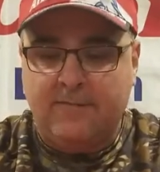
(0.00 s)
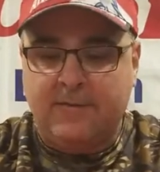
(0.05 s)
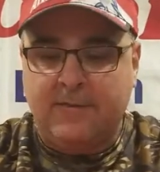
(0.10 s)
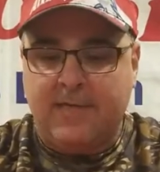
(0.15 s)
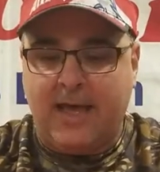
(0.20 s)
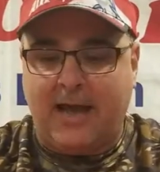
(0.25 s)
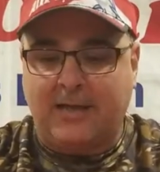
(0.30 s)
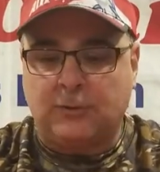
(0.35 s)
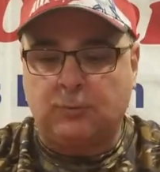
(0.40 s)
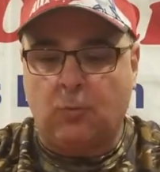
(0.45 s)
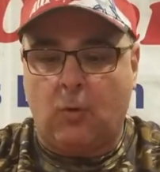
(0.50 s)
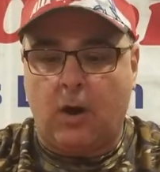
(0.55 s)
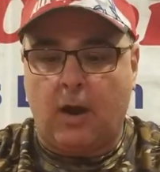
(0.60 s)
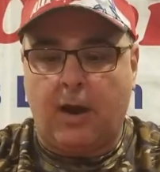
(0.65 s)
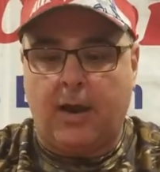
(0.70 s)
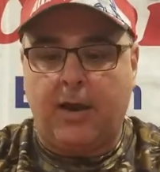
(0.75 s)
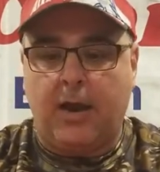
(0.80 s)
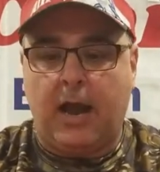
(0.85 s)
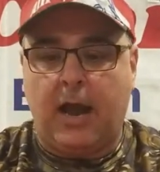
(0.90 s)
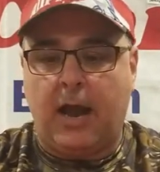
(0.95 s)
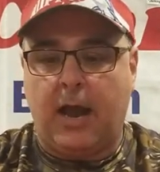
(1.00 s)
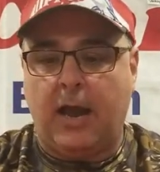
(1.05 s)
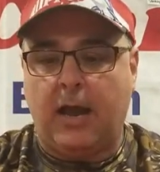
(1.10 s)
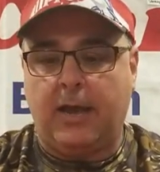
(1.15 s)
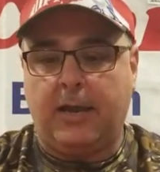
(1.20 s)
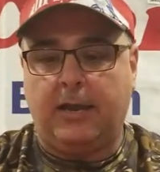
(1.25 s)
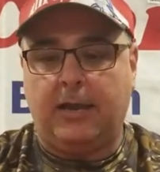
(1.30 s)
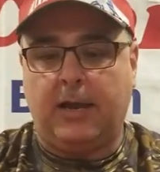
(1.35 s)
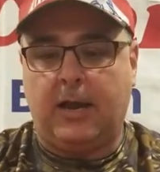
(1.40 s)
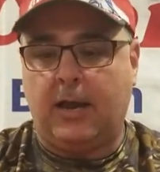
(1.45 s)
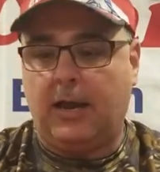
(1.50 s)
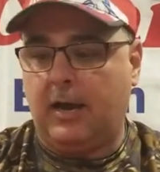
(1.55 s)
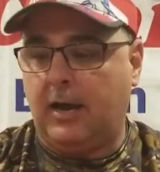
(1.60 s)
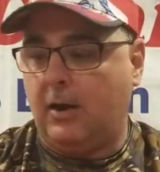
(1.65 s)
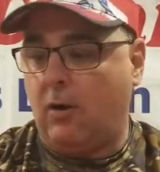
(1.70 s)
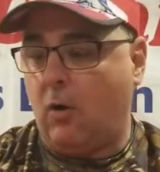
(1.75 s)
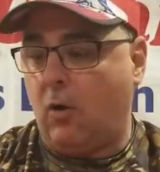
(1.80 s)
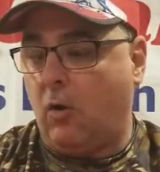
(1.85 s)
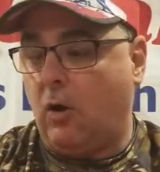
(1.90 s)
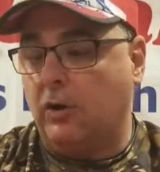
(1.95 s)
That's why I
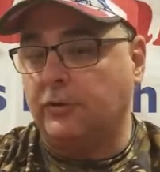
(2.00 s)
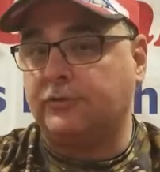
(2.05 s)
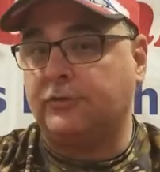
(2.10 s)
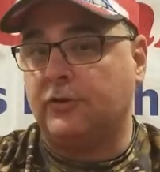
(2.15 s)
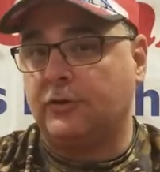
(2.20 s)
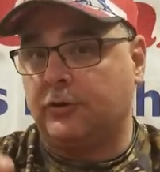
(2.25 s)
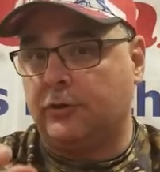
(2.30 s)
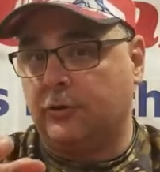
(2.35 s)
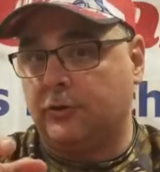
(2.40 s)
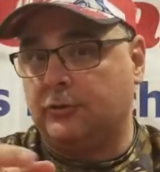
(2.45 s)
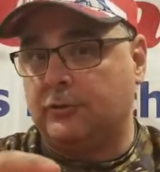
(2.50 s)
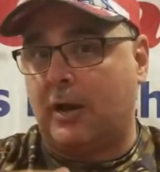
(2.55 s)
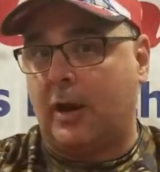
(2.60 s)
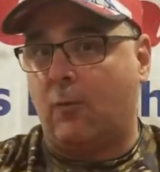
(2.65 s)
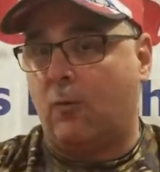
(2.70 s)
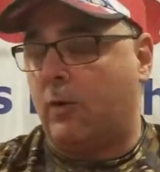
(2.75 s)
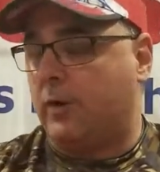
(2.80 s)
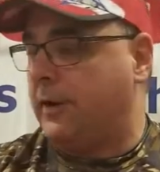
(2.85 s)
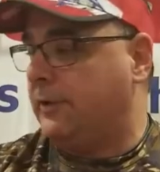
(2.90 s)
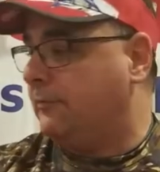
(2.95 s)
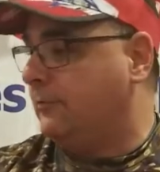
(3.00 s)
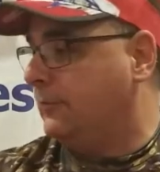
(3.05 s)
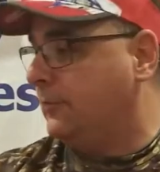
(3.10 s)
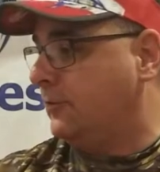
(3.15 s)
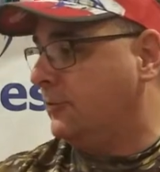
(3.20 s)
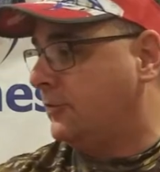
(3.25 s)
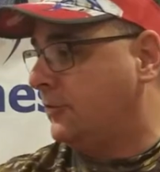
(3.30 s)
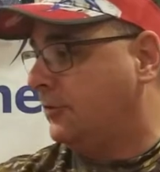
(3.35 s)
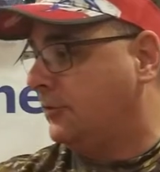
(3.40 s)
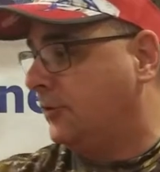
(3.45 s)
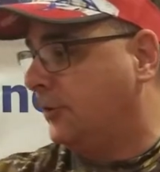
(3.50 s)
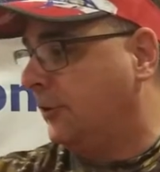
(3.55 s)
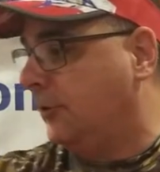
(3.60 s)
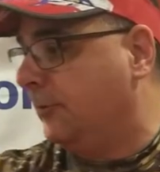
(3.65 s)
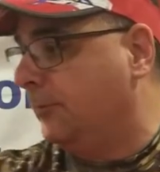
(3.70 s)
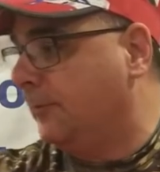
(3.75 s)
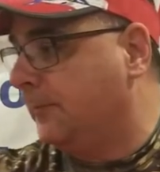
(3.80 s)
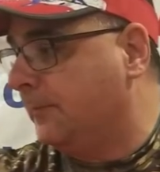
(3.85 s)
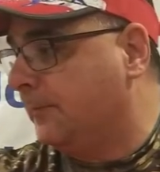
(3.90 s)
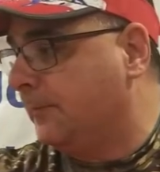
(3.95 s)
also use, I want to introduce you to,